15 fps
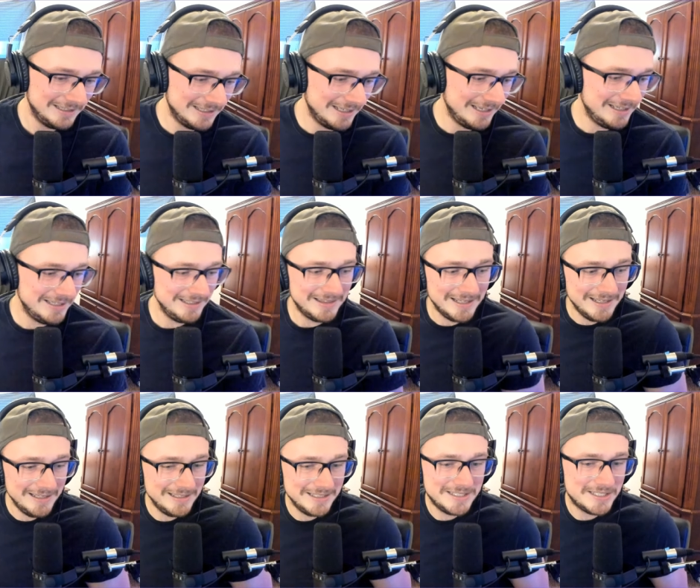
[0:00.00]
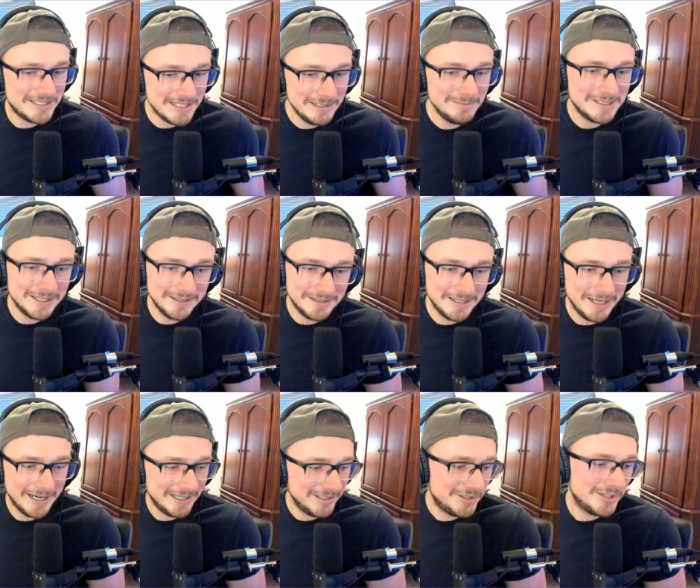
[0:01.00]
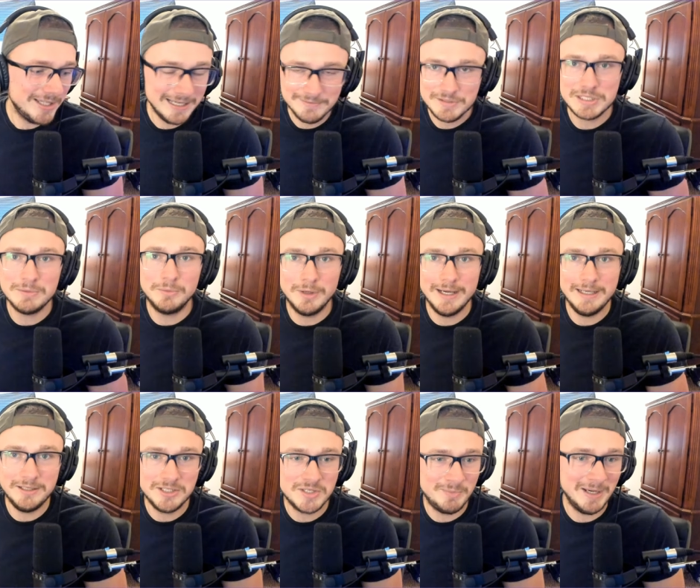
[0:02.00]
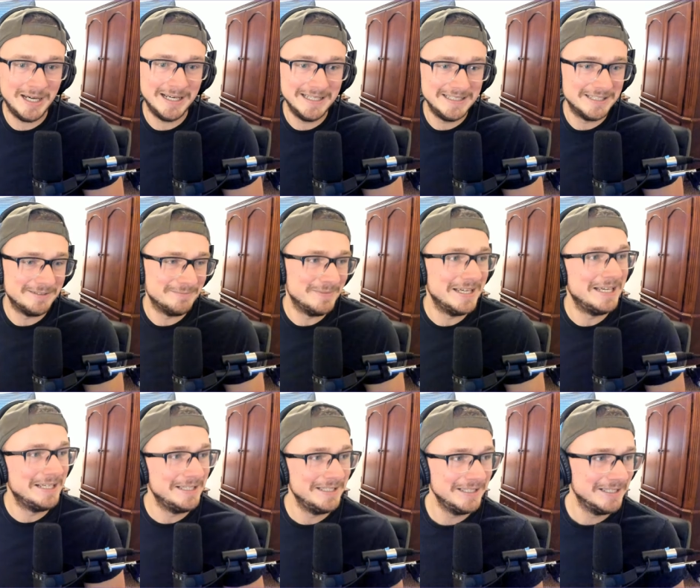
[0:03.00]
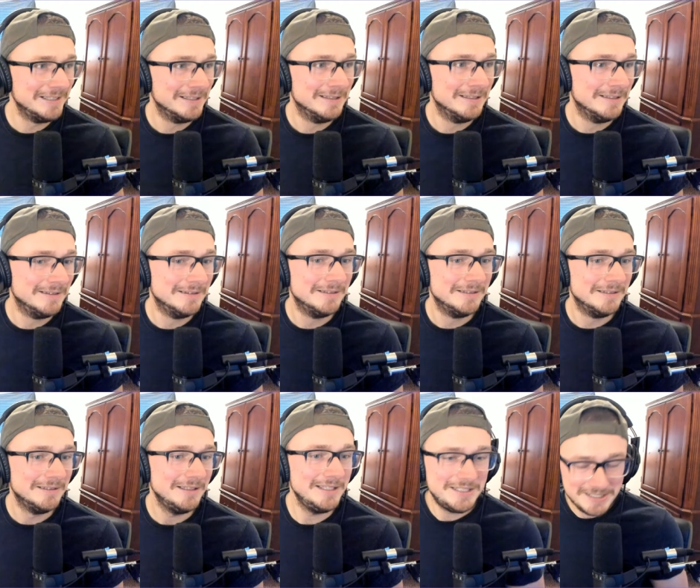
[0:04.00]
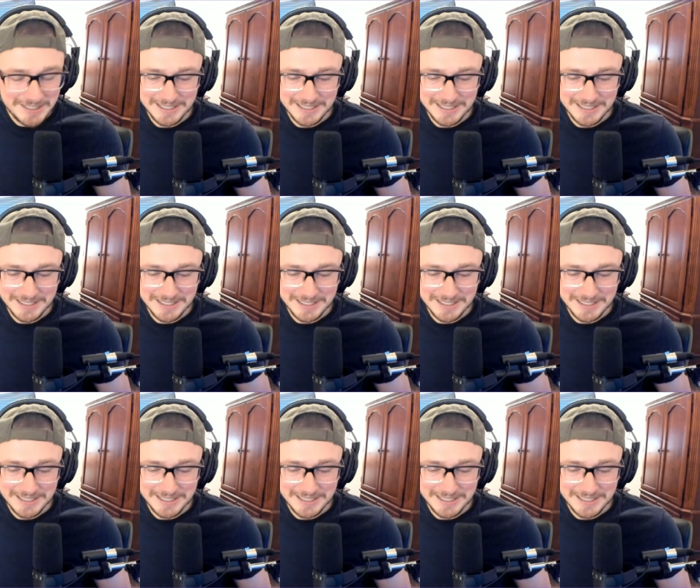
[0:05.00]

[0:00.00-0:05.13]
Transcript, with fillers: It seems like they actually have some writers behind them, man. It